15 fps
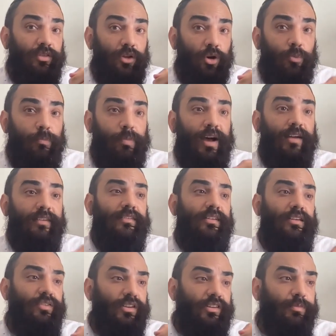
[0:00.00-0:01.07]
No
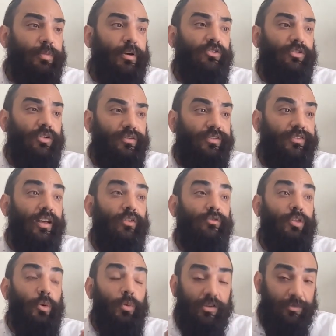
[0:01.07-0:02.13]
positive expression of
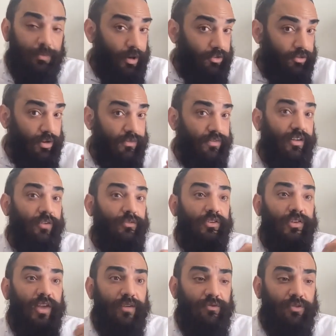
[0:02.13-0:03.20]
self, no expression of self
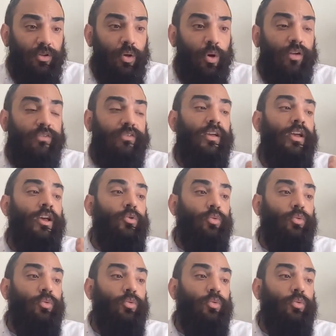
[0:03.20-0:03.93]
is ever lost.